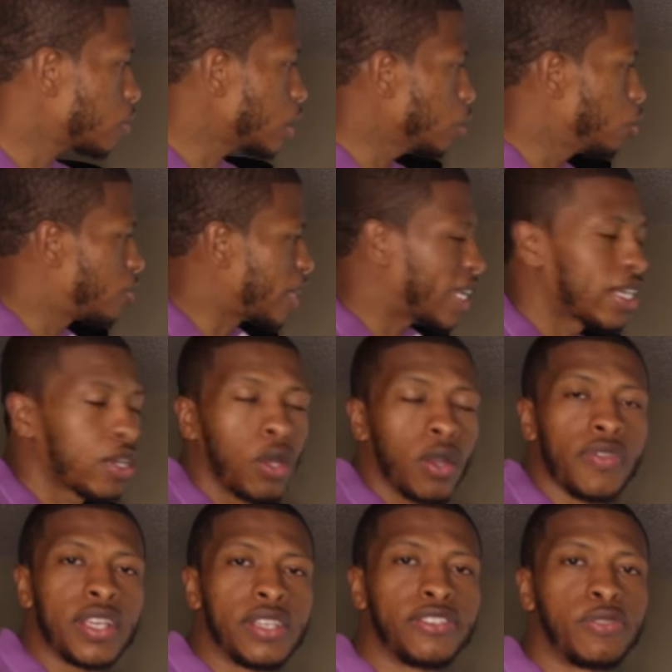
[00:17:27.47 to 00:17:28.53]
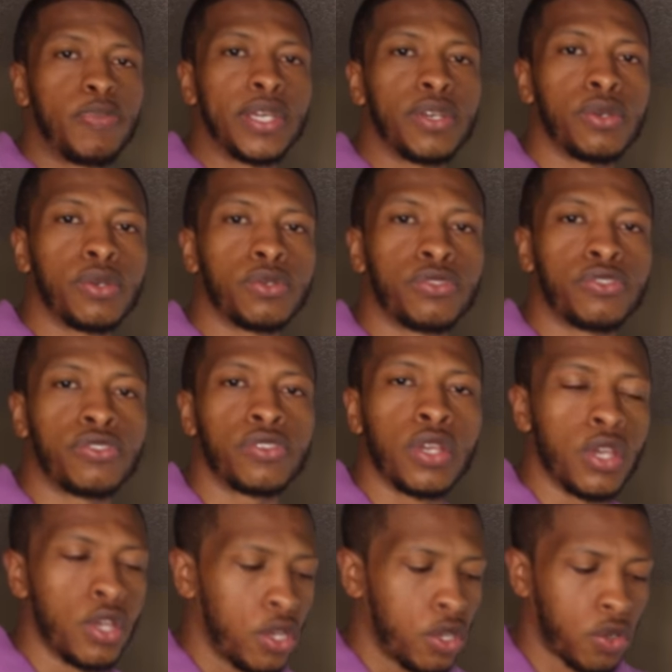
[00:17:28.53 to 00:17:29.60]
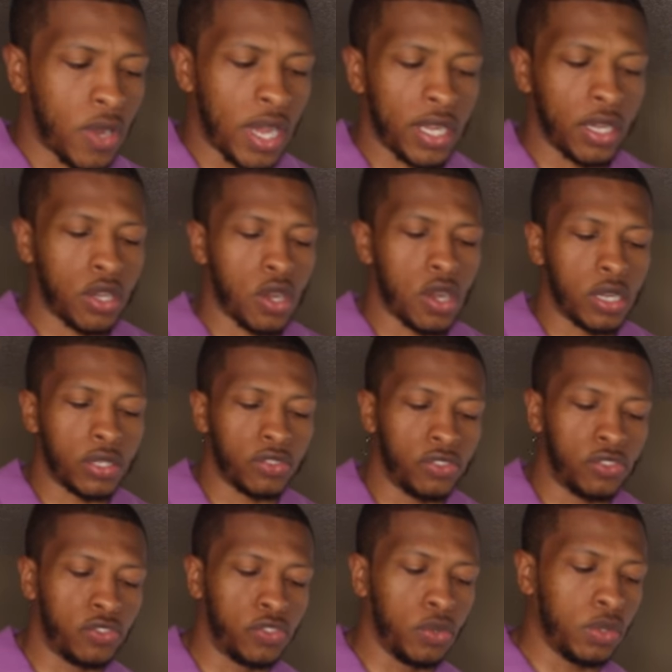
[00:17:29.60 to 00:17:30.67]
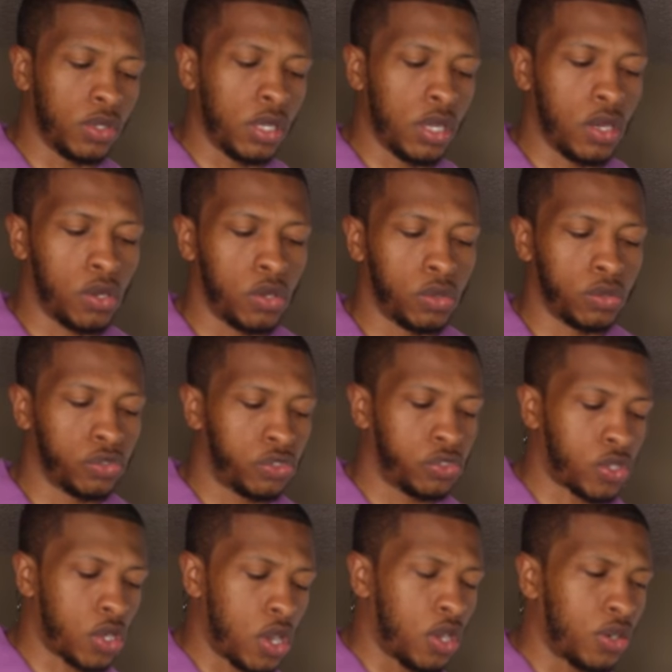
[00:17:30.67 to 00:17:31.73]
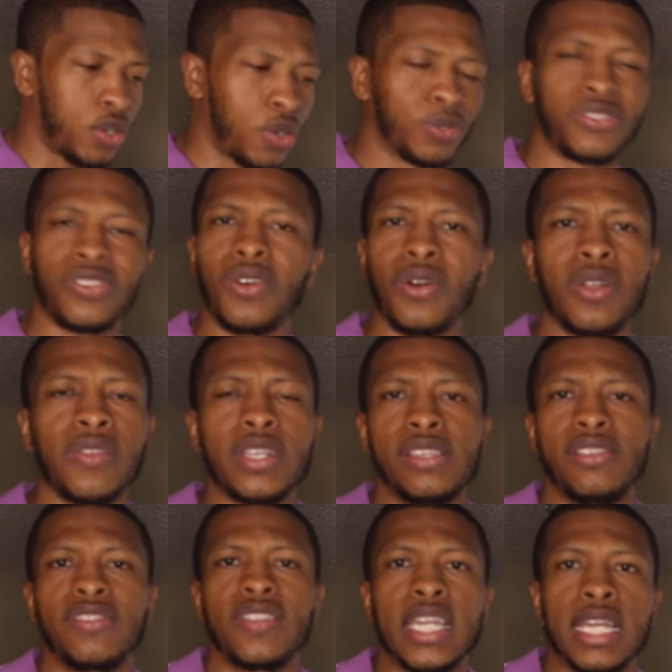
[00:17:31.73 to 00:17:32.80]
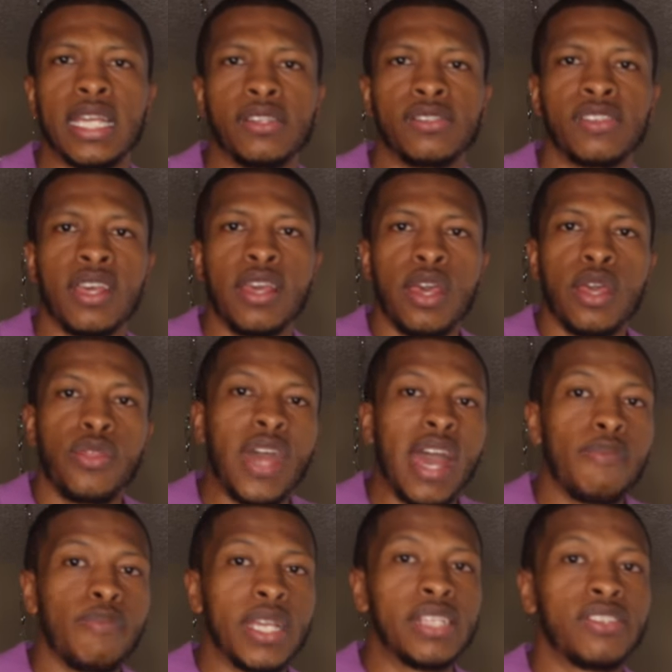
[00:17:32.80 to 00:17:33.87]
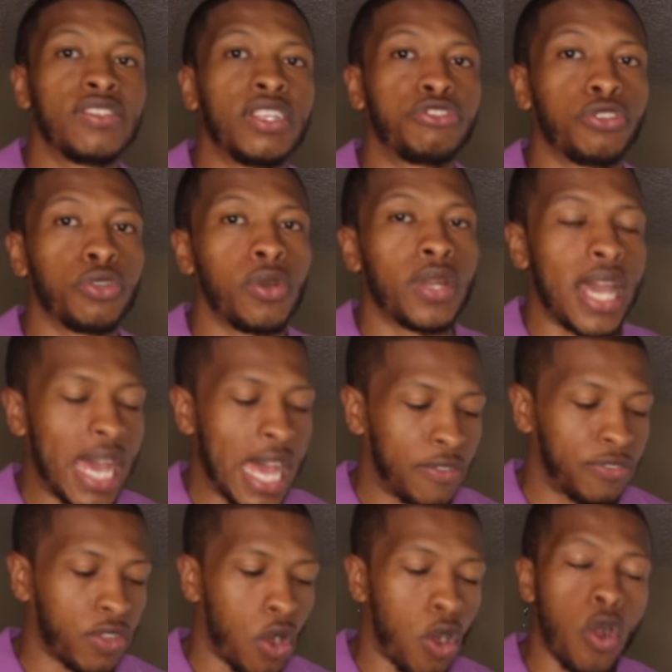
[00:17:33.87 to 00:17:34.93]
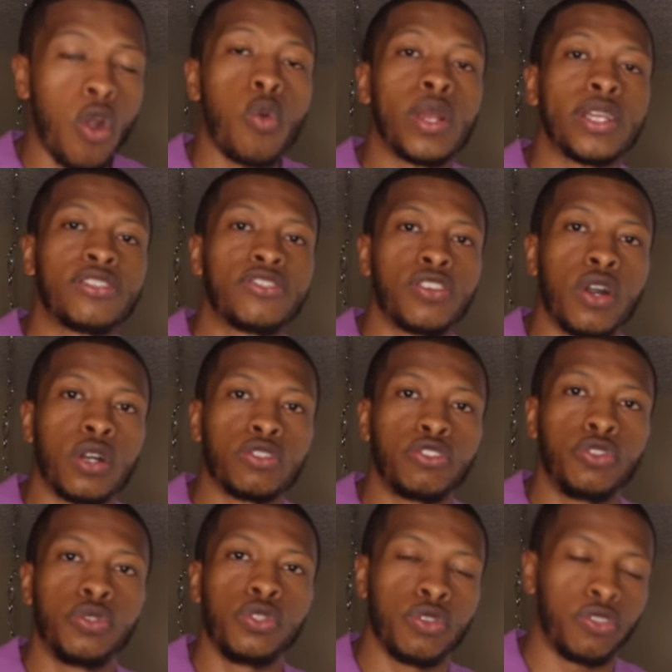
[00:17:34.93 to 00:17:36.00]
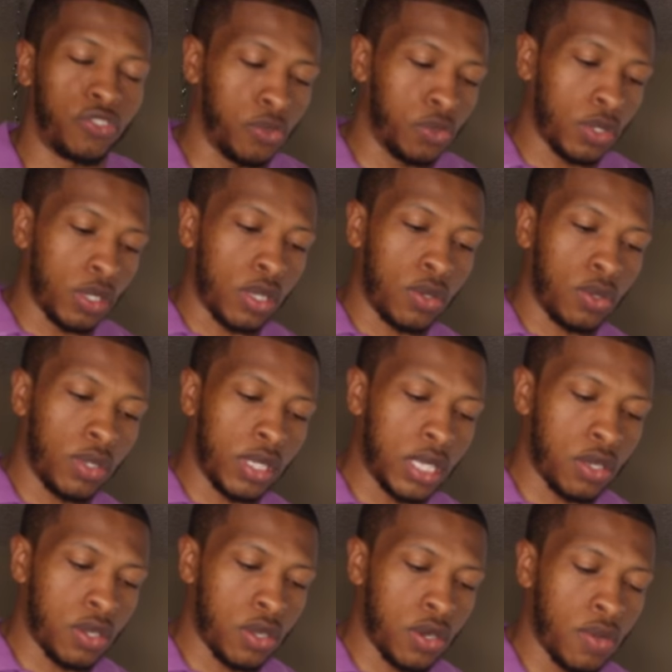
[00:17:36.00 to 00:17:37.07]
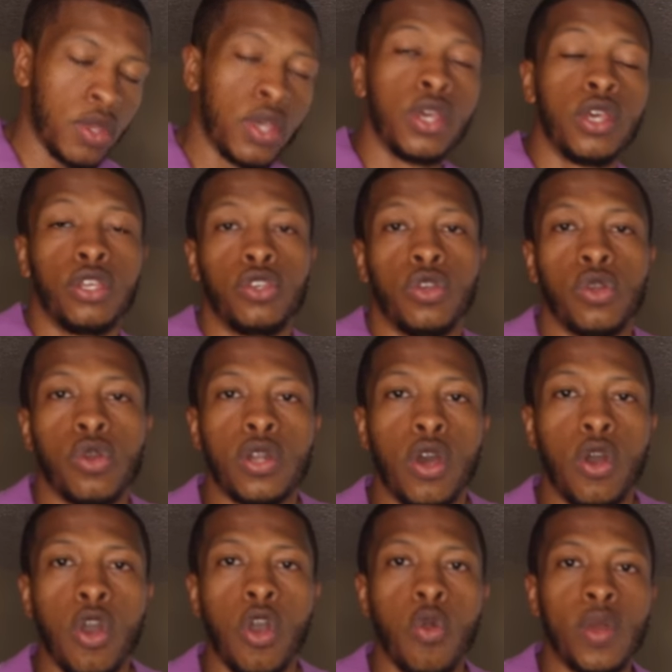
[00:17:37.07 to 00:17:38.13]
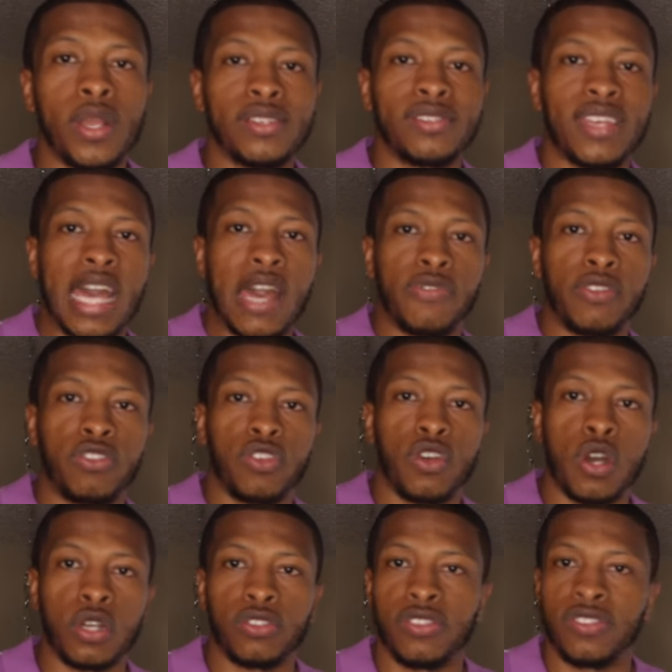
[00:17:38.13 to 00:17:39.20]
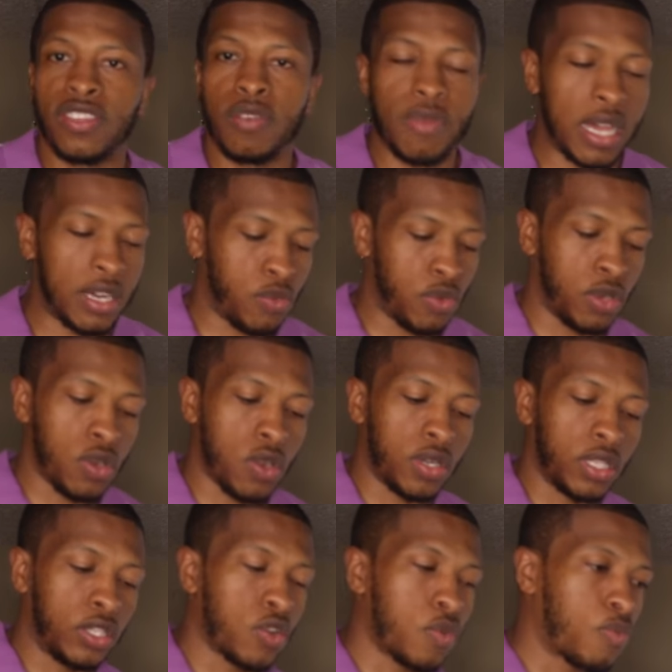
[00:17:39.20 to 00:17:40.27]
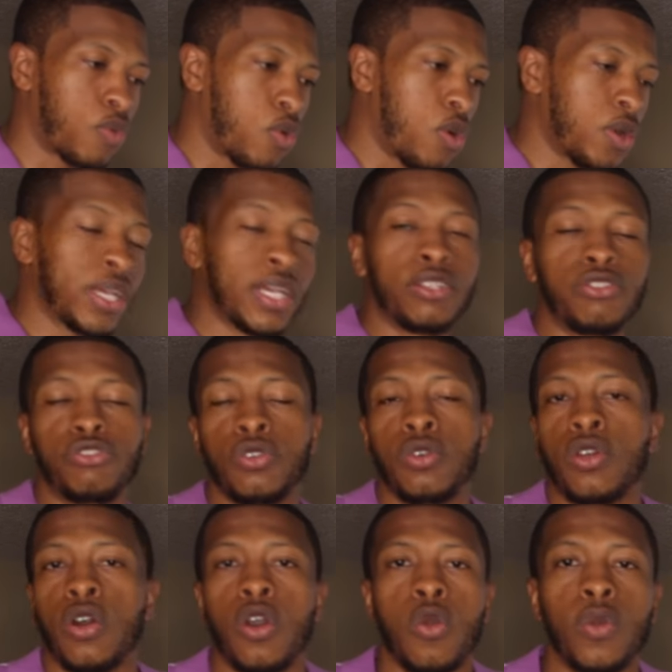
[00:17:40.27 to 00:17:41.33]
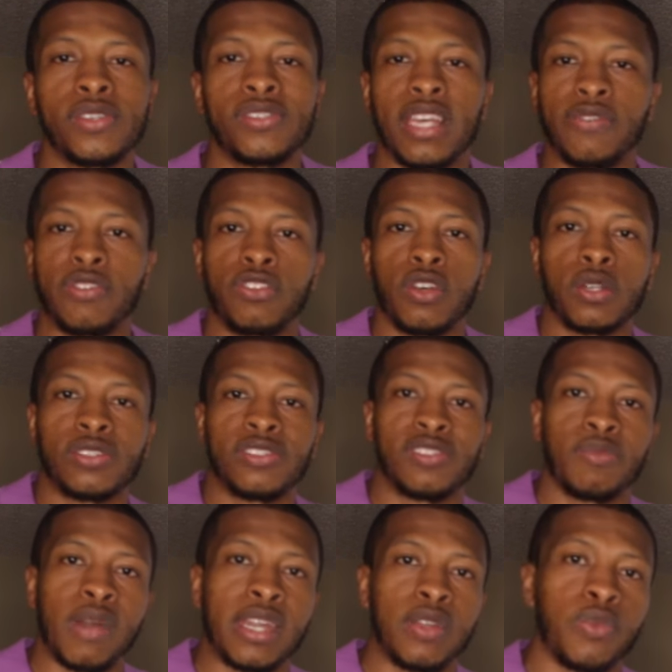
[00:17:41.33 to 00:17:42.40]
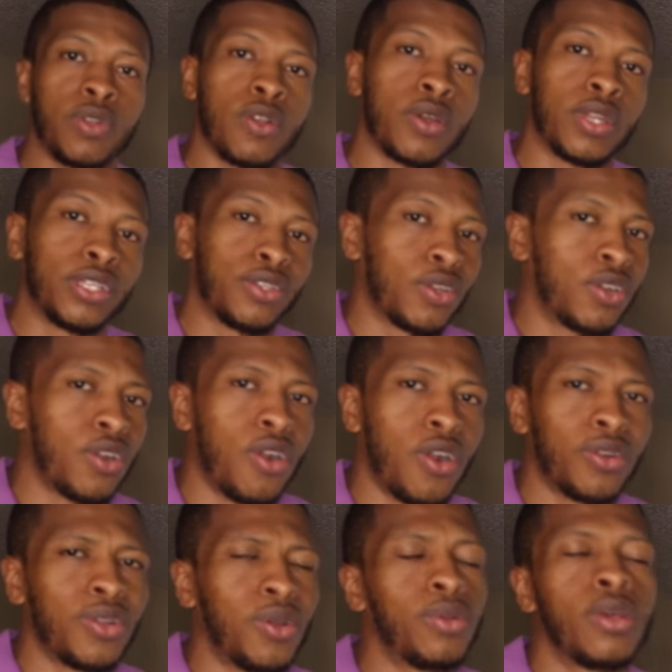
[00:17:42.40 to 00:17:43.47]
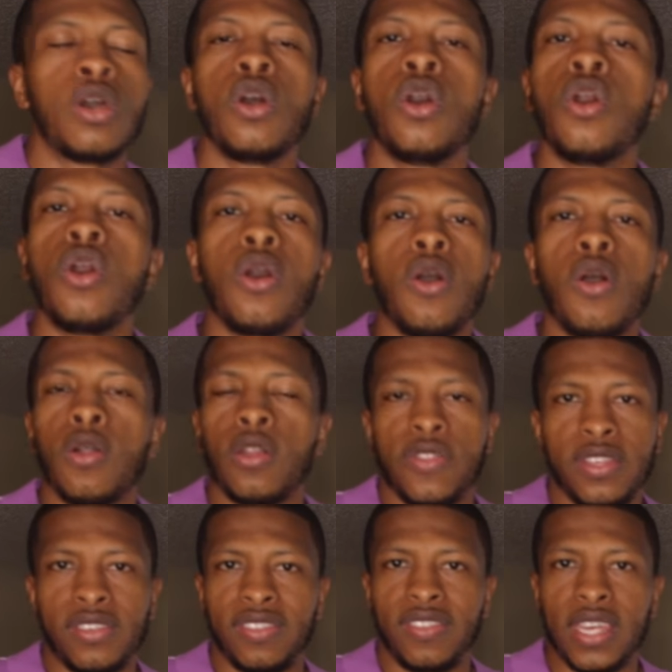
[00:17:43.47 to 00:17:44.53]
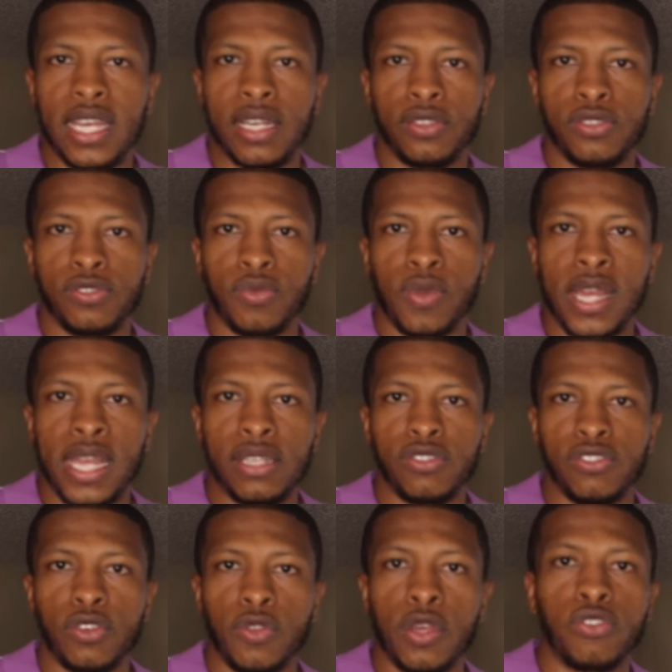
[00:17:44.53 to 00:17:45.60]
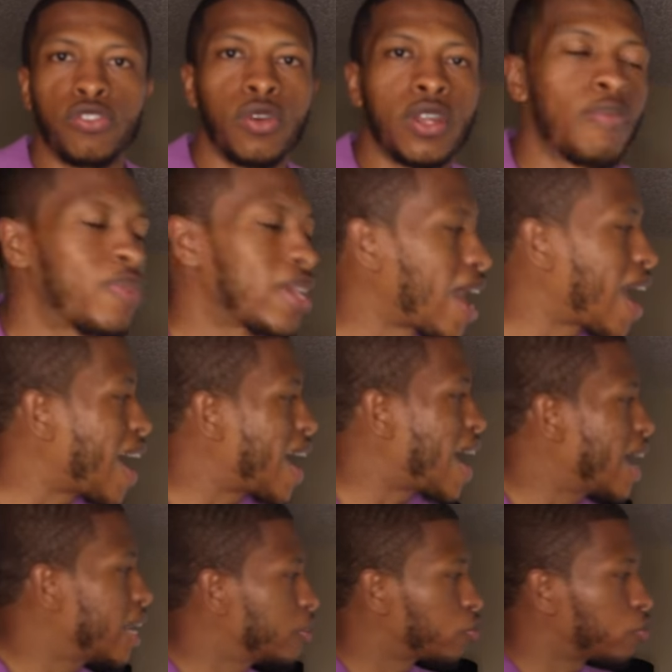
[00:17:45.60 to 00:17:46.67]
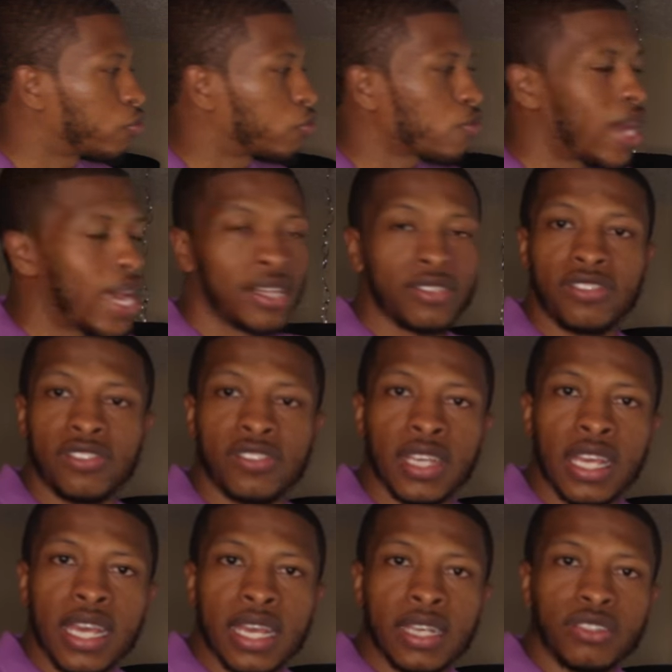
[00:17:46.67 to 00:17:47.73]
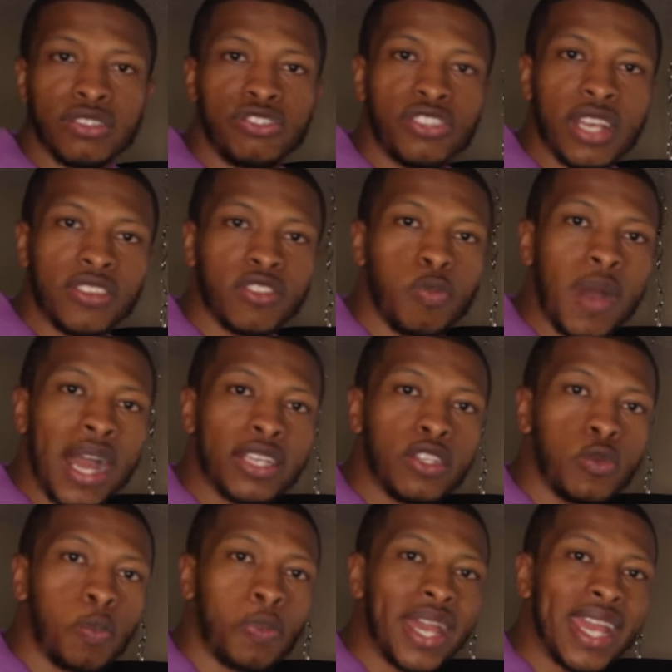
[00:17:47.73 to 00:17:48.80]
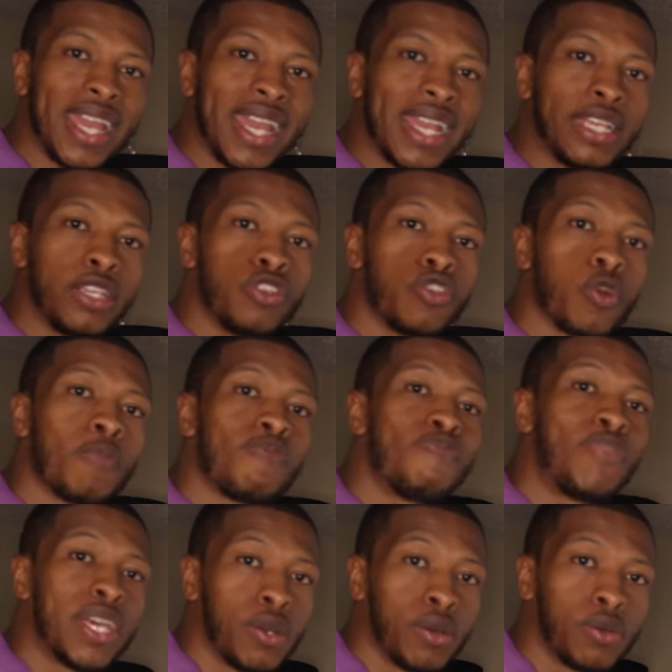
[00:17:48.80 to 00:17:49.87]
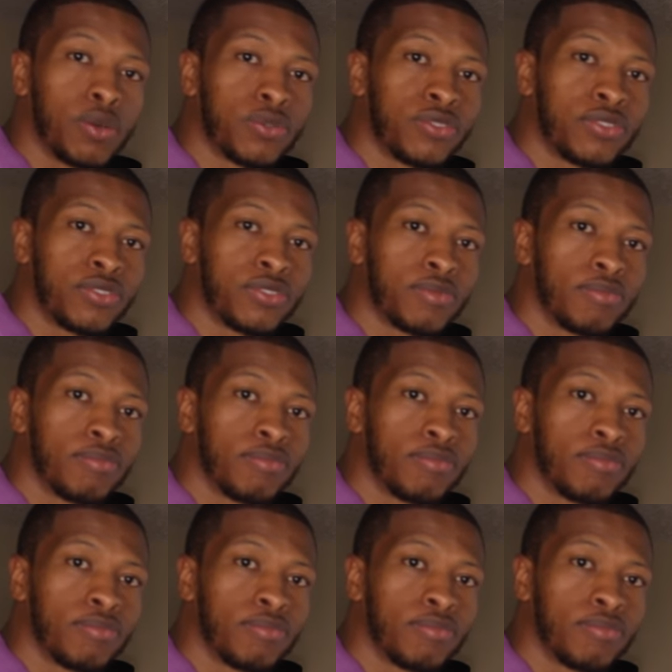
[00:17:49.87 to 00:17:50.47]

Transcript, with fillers: You're taking all of these bills, credit cards, student loans, car notes, all of these things. That means that you're going to have to always talk to your student loan lender. You're going to always have to talk to somebody regarding your mortgage. You're going to always have to talk to somebody regarding your car note, all of these things, right? So there's going to be an added stress just by you paying your bills.